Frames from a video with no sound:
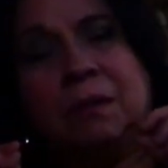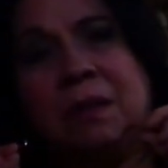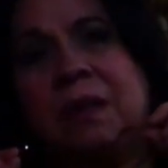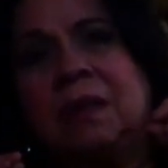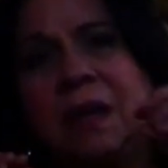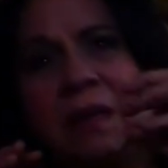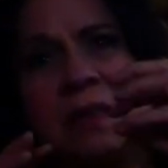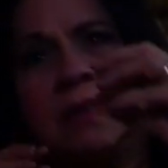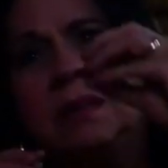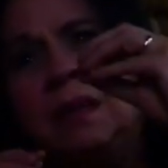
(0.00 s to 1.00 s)

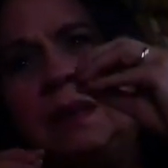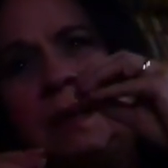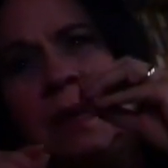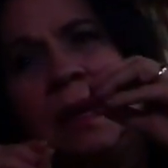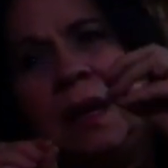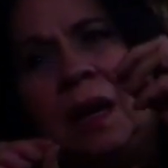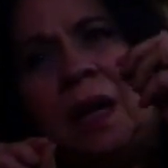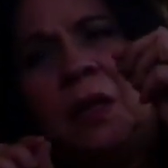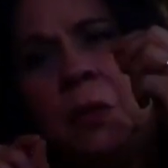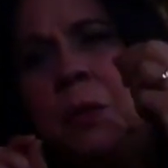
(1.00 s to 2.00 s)
details and, and,
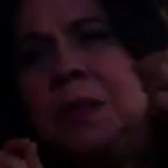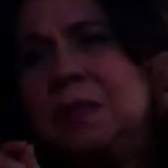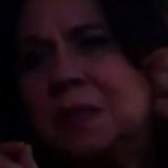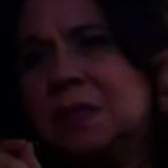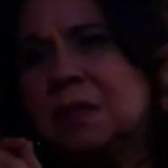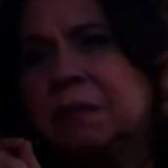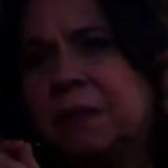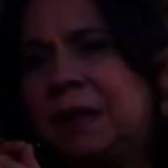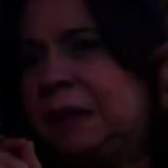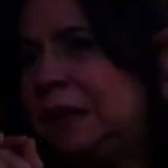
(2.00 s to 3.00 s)
and nuances of
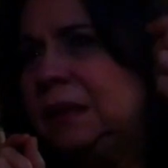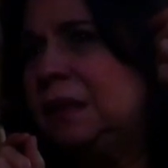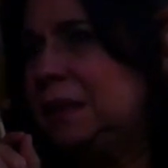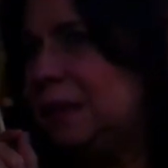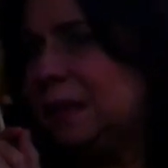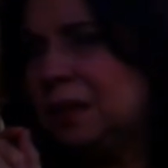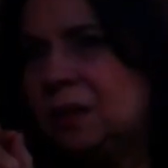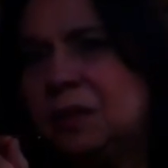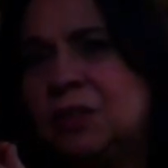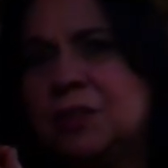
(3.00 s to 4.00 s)
identity and
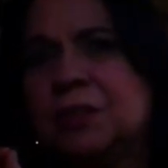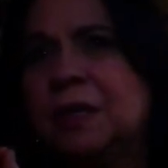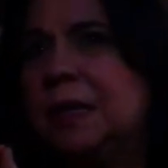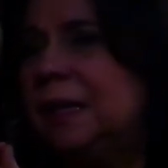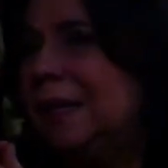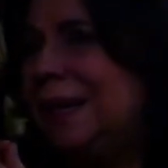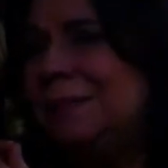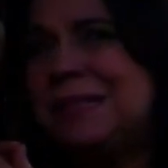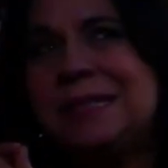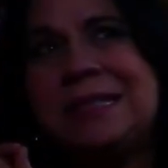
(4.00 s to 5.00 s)
culture.
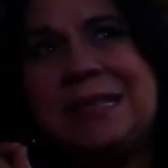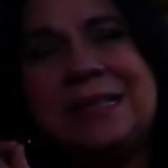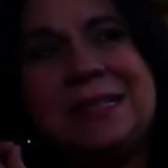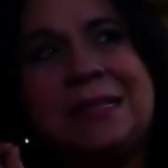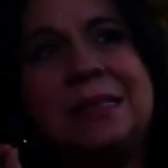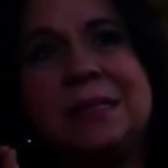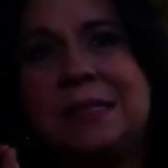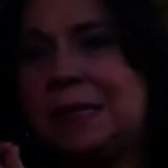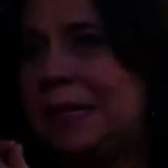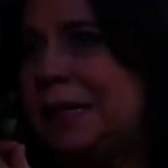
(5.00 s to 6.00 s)
and see, still
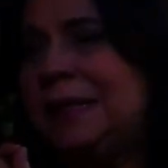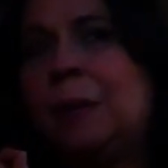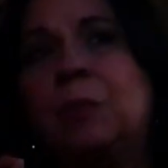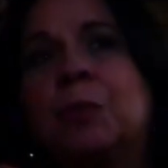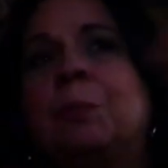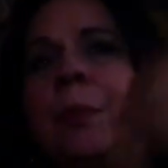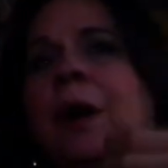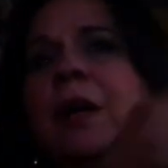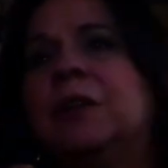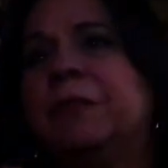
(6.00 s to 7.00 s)
seeing that we're
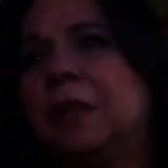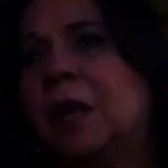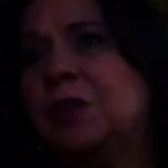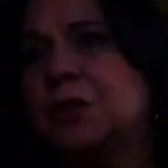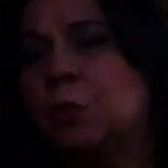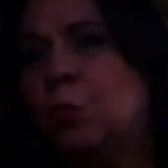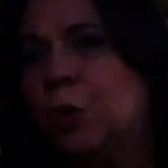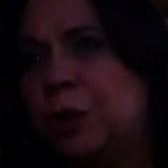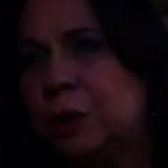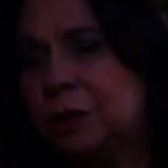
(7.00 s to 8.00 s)
part of a larger
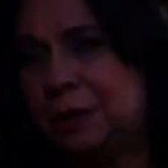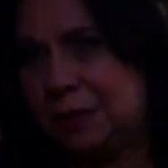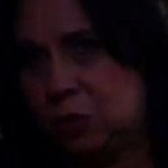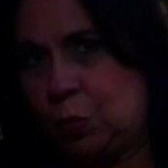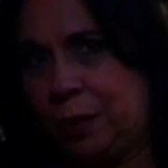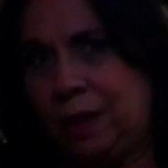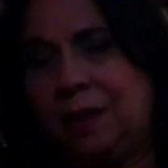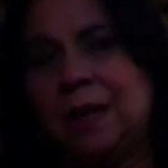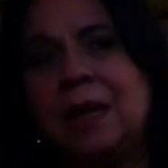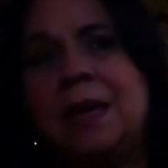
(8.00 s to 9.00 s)
world as well.